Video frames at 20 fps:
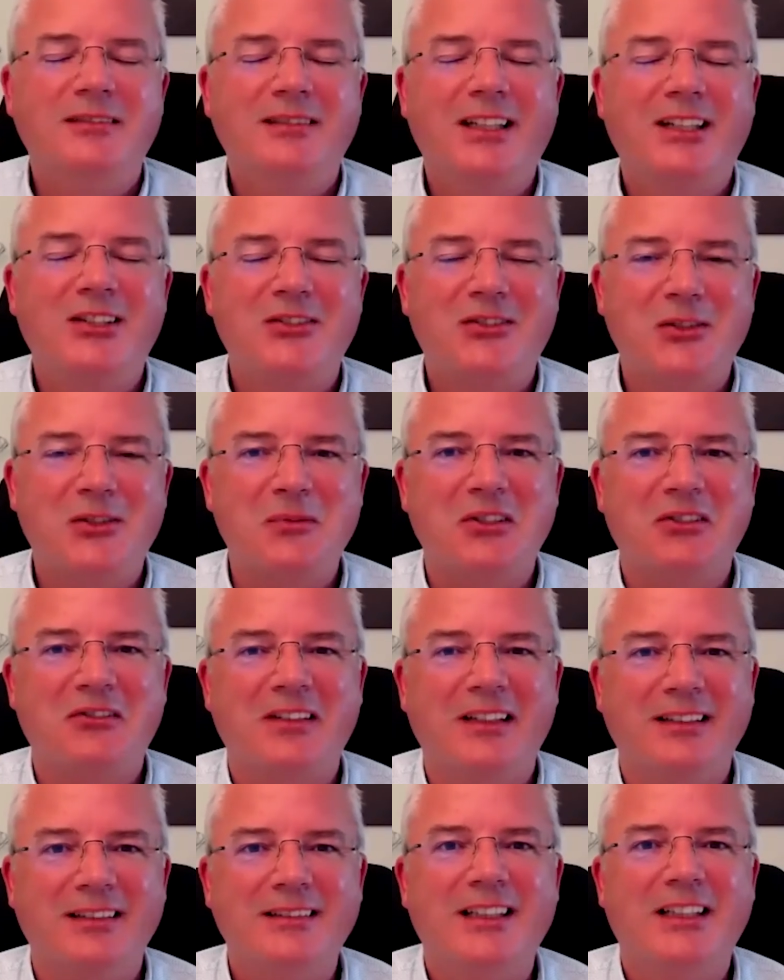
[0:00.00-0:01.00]
Thank you so much
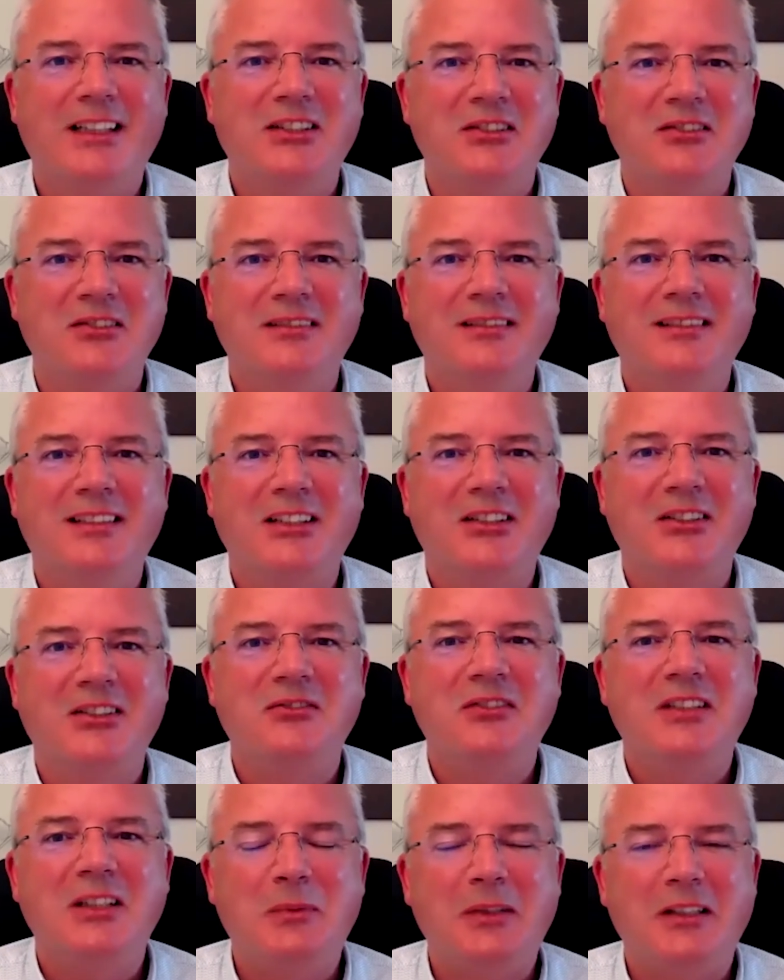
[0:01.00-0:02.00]
for that. Thank you. Thank you.
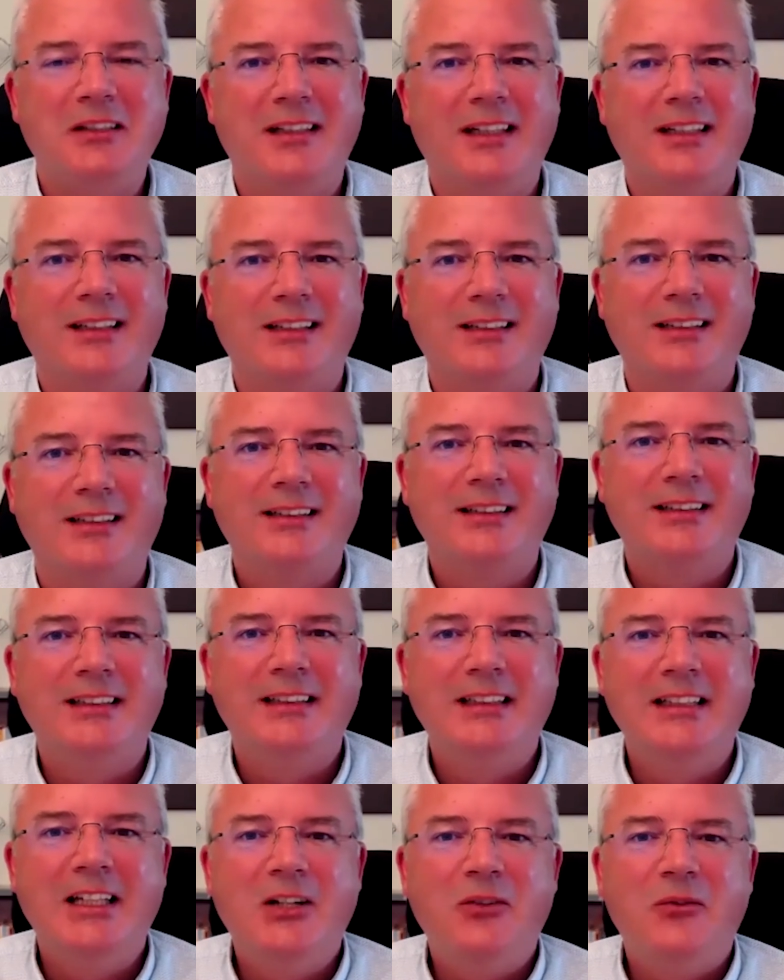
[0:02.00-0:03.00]
Really appreciate that.
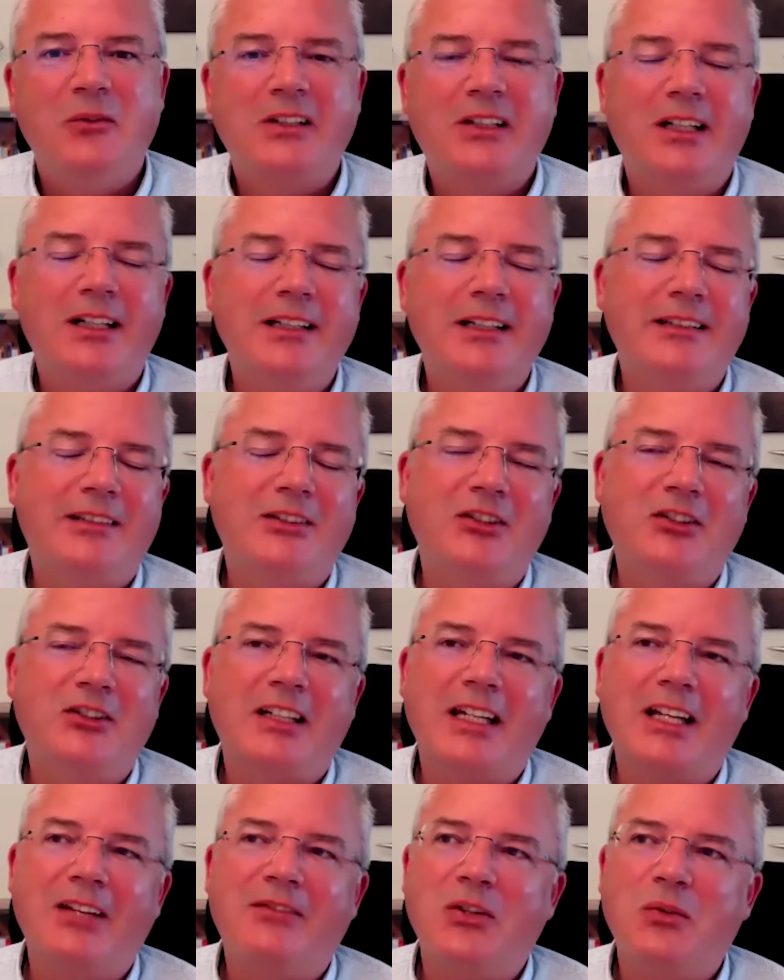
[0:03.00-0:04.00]
Well, guys, look,
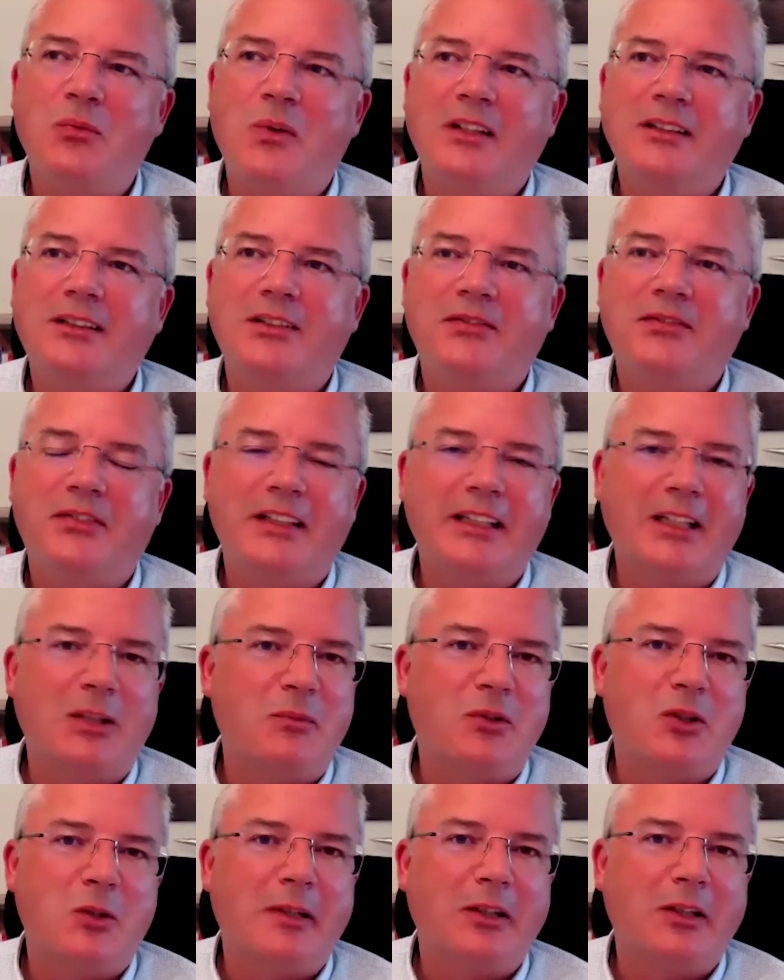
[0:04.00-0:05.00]
if you want to find out
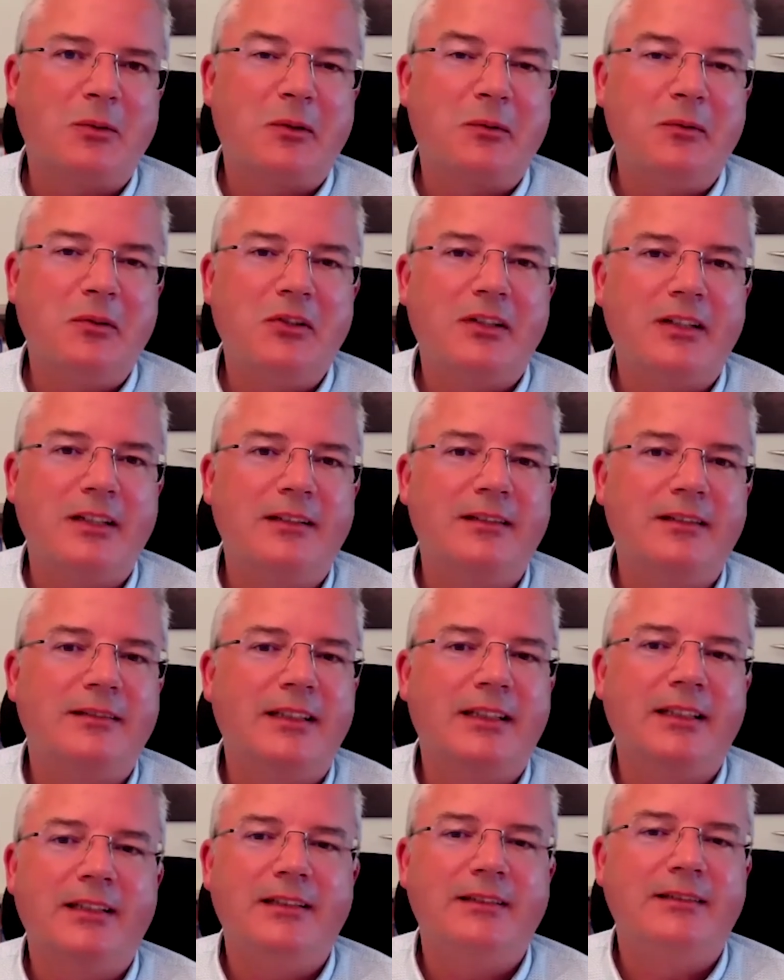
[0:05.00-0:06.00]
more about the community,
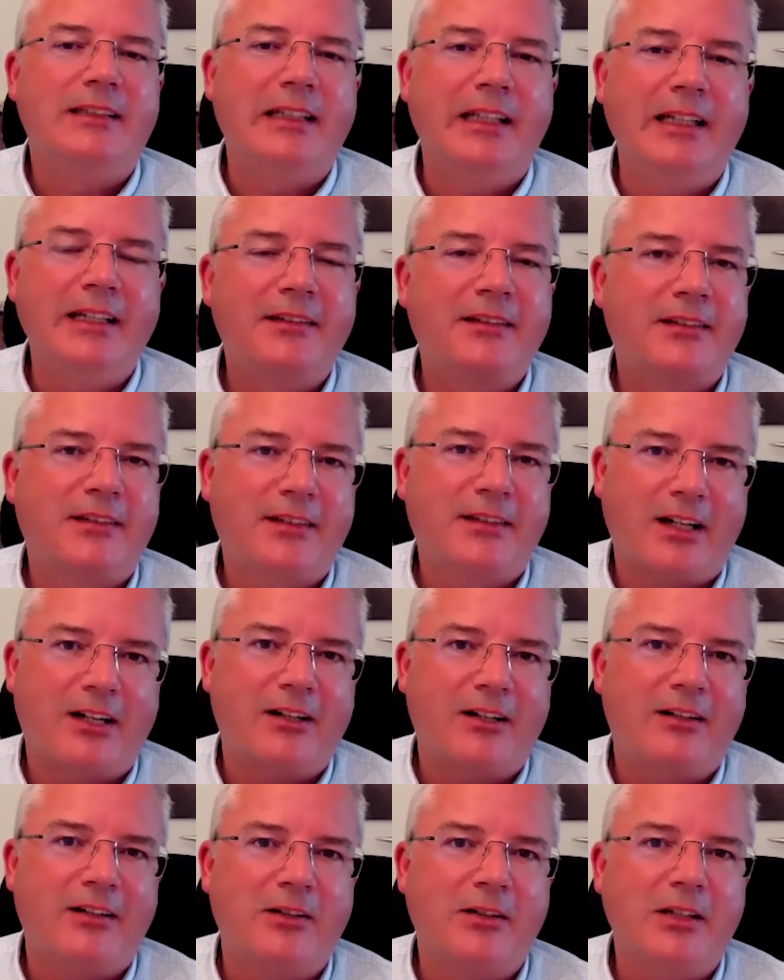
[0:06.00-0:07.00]
the links
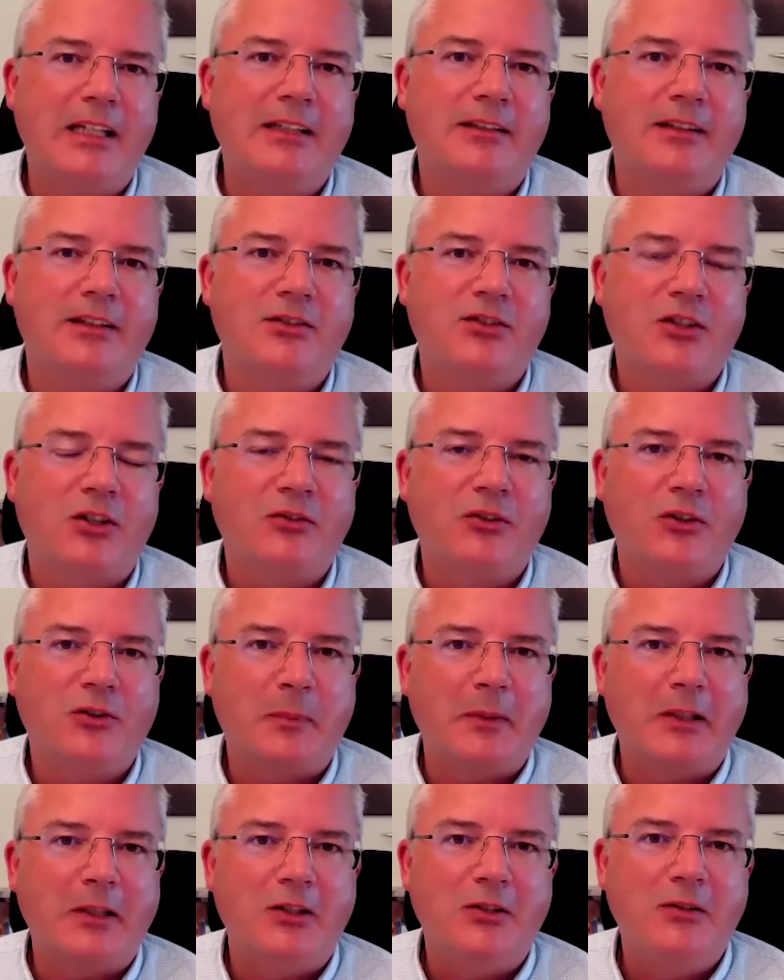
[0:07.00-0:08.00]
are in the show notes
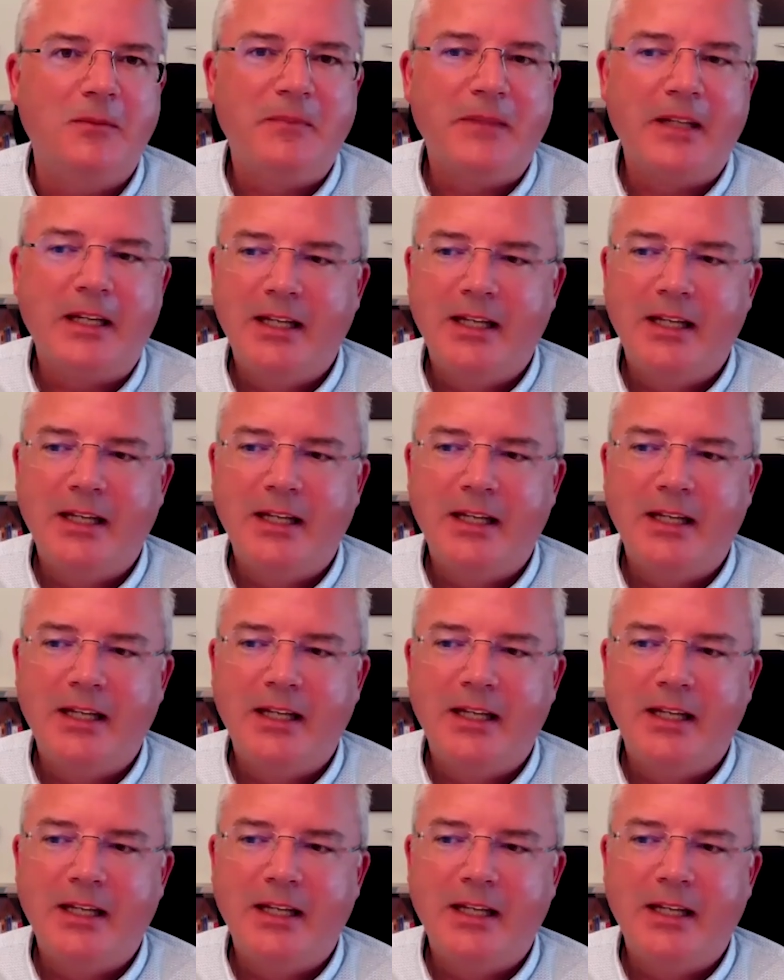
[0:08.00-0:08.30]
below.